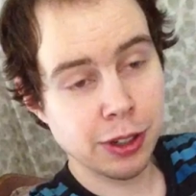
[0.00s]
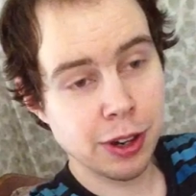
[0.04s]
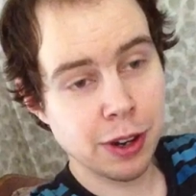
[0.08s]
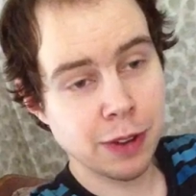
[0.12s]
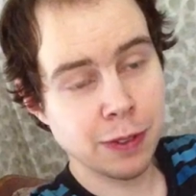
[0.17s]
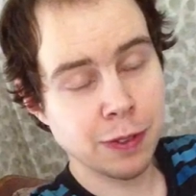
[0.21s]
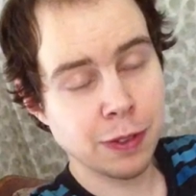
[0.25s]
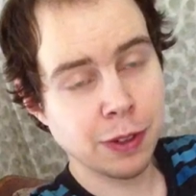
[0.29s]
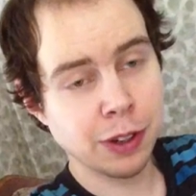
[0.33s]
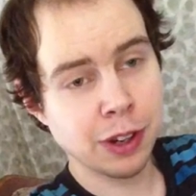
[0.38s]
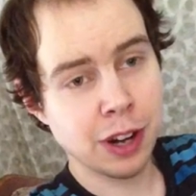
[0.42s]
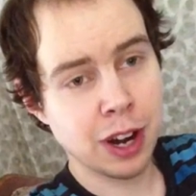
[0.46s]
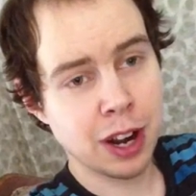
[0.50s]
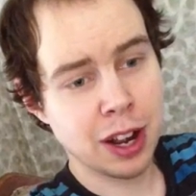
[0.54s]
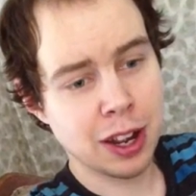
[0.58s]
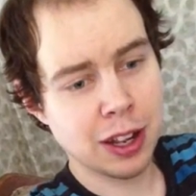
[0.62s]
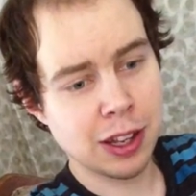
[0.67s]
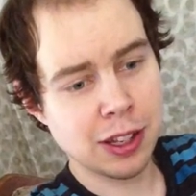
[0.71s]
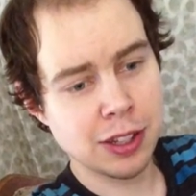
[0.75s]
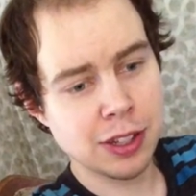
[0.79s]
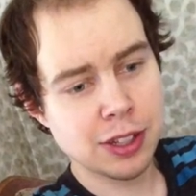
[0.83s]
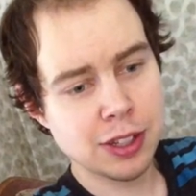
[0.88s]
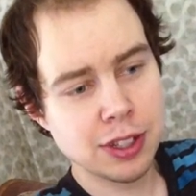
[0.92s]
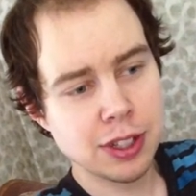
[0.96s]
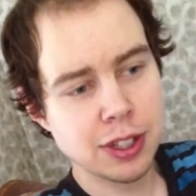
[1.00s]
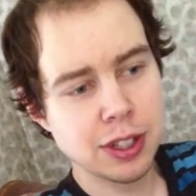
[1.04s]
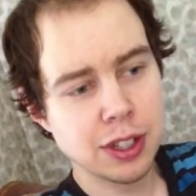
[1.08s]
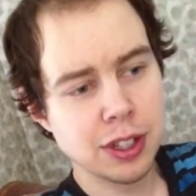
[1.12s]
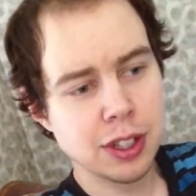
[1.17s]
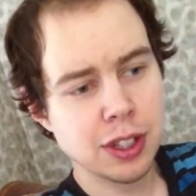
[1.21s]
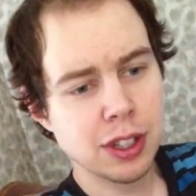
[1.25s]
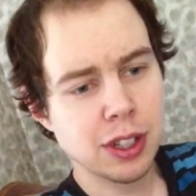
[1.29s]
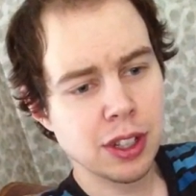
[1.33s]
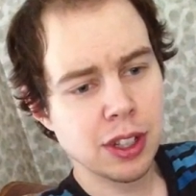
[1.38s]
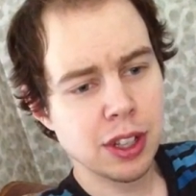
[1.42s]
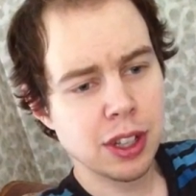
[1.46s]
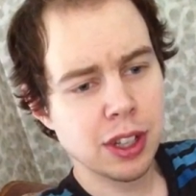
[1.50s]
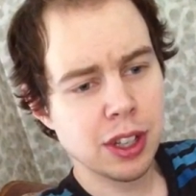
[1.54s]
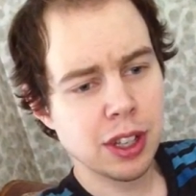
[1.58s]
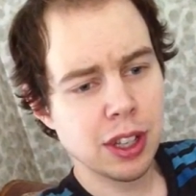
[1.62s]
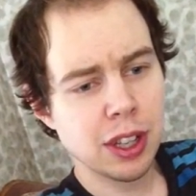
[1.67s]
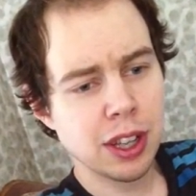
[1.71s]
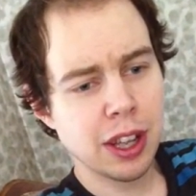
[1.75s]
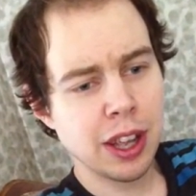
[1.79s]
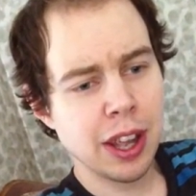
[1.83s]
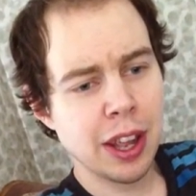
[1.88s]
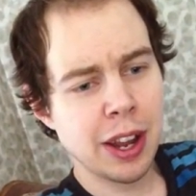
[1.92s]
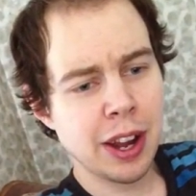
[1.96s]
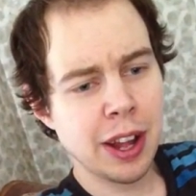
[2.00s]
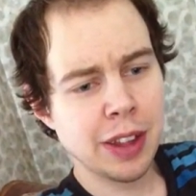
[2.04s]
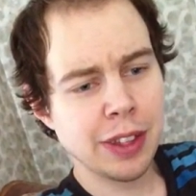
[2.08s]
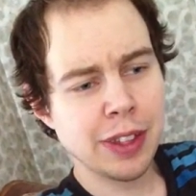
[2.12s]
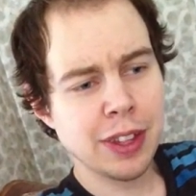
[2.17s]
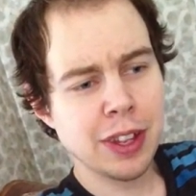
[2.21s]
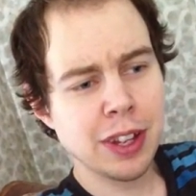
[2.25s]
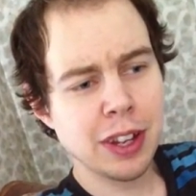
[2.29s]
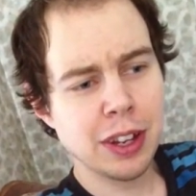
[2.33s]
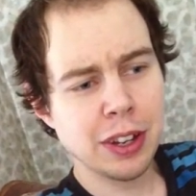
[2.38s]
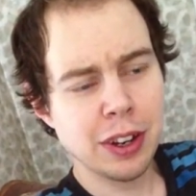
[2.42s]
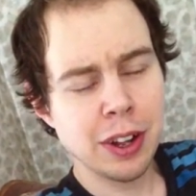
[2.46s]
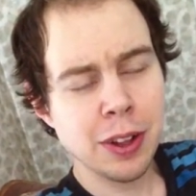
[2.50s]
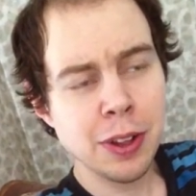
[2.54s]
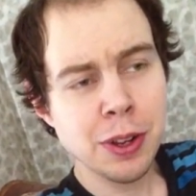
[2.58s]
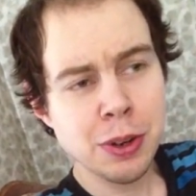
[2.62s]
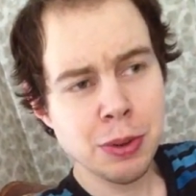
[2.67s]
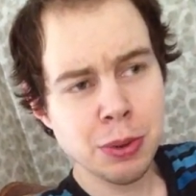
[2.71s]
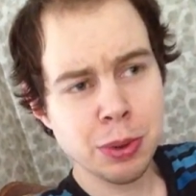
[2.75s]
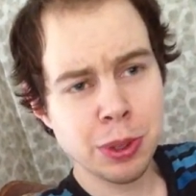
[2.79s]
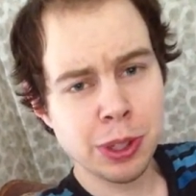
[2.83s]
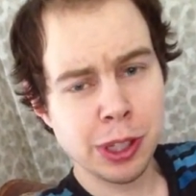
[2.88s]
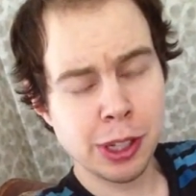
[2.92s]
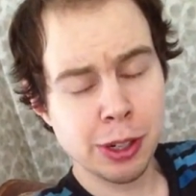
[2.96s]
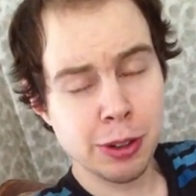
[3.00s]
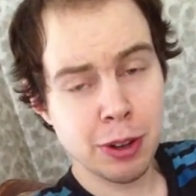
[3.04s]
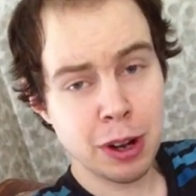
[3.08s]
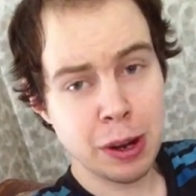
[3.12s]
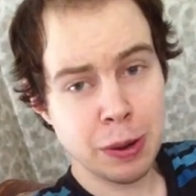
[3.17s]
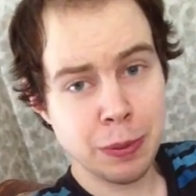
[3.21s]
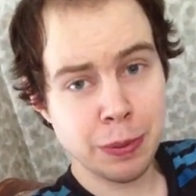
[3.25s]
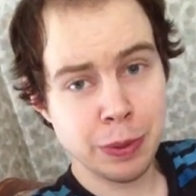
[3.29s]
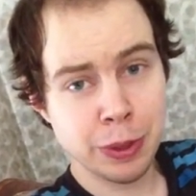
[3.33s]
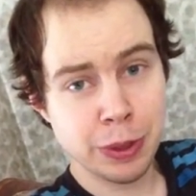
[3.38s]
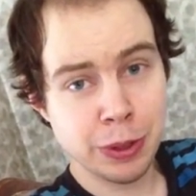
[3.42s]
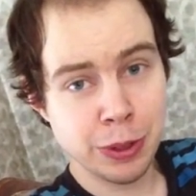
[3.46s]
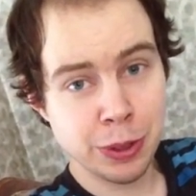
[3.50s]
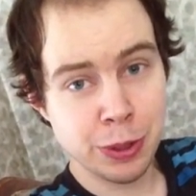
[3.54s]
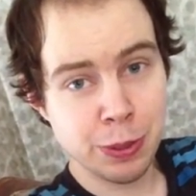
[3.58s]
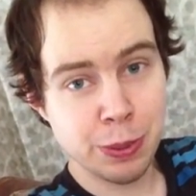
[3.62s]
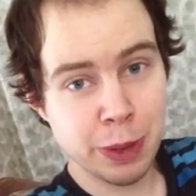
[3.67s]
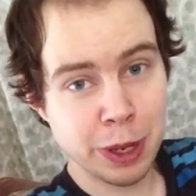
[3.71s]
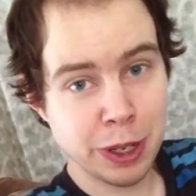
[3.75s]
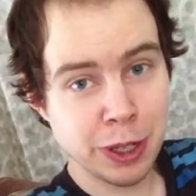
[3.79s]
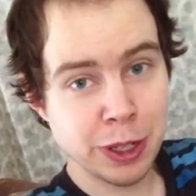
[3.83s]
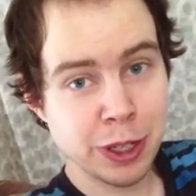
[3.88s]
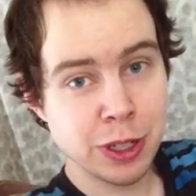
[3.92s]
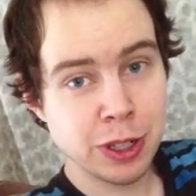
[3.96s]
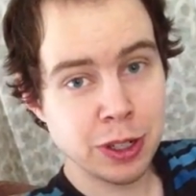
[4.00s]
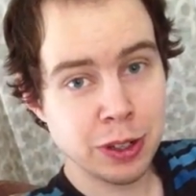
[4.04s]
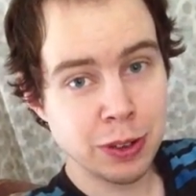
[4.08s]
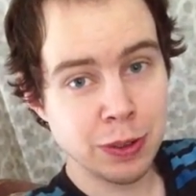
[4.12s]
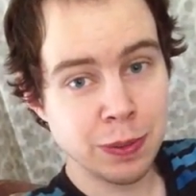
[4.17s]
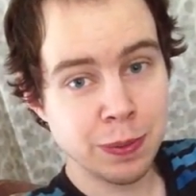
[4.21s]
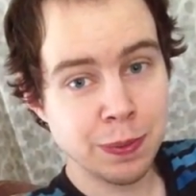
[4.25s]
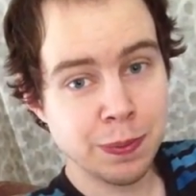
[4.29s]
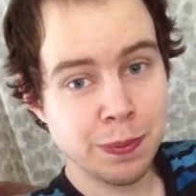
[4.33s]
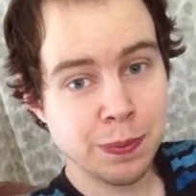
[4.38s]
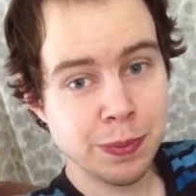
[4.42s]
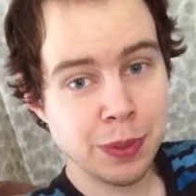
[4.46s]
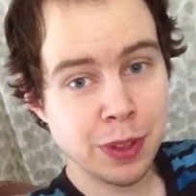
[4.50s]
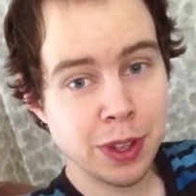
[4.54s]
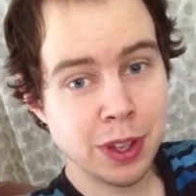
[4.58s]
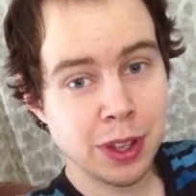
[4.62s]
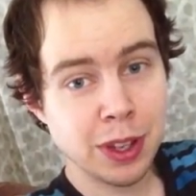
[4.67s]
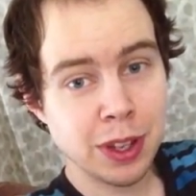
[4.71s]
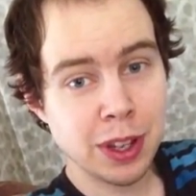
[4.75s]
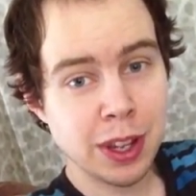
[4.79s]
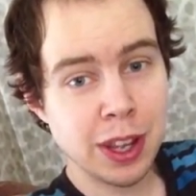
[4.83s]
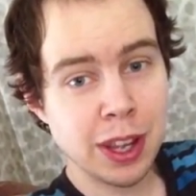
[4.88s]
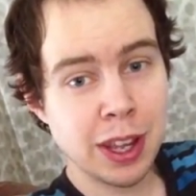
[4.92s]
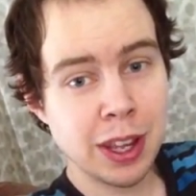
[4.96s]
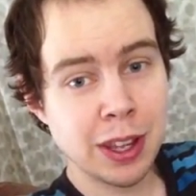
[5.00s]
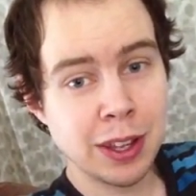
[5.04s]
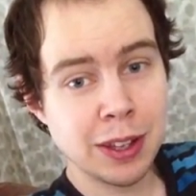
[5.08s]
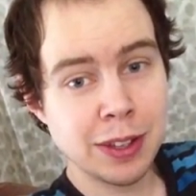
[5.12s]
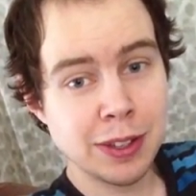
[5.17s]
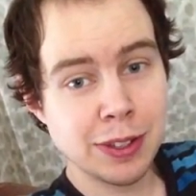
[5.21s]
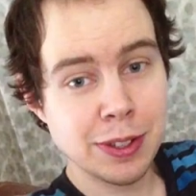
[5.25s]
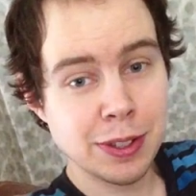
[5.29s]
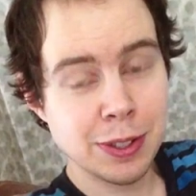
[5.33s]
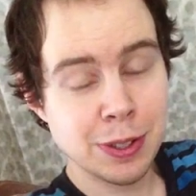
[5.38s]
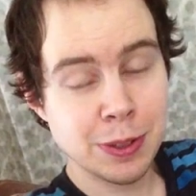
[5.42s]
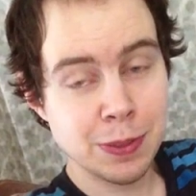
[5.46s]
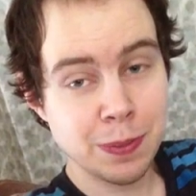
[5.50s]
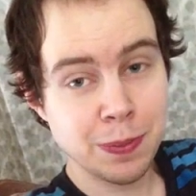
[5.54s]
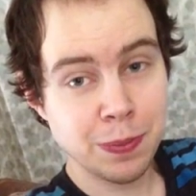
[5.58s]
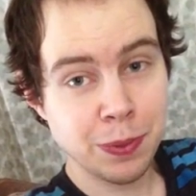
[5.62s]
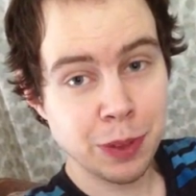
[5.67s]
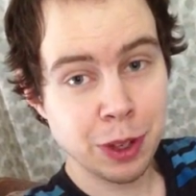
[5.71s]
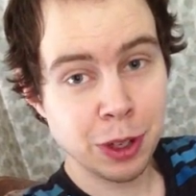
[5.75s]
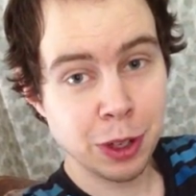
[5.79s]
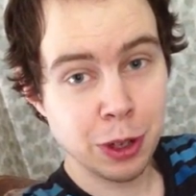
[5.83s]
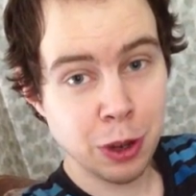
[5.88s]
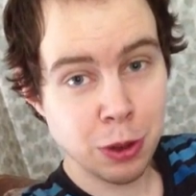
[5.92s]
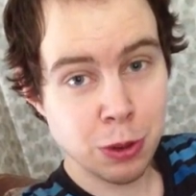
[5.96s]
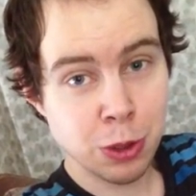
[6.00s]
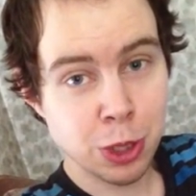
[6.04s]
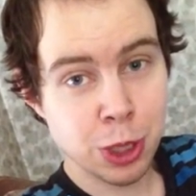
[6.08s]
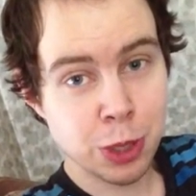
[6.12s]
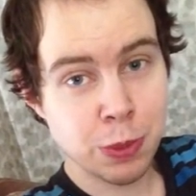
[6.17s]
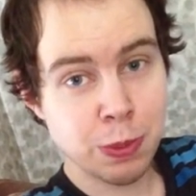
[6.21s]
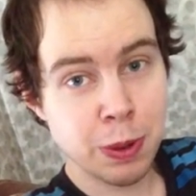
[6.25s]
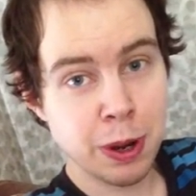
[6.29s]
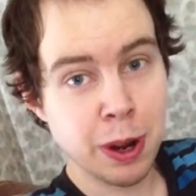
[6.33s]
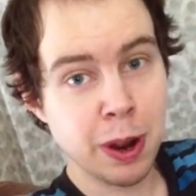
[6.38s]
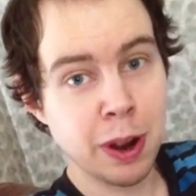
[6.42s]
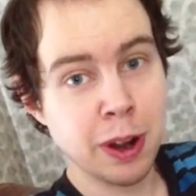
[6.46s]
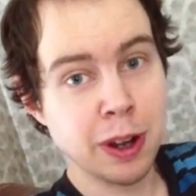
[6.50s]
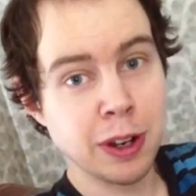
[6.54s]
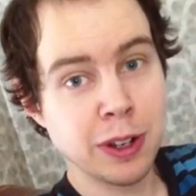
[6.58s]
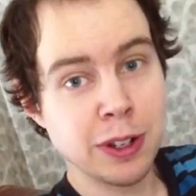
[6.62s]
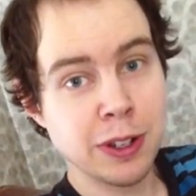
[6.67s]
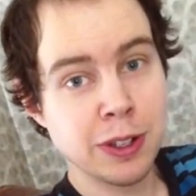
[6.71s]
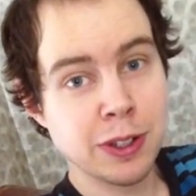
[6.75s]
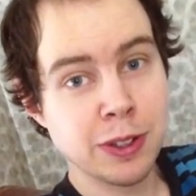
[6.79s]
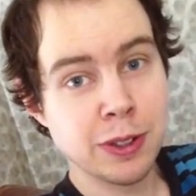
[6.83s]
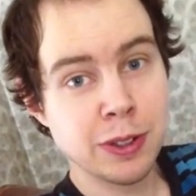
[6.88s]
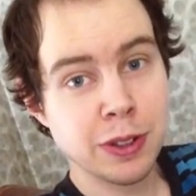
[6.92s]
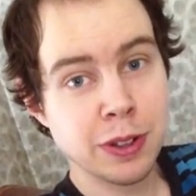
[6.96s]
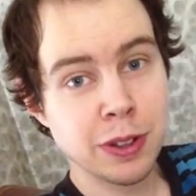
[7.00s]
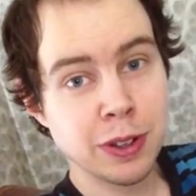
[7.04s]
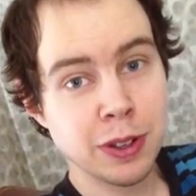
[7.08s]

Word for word: great for your eyes. And I think another really great one to mention is goji berries.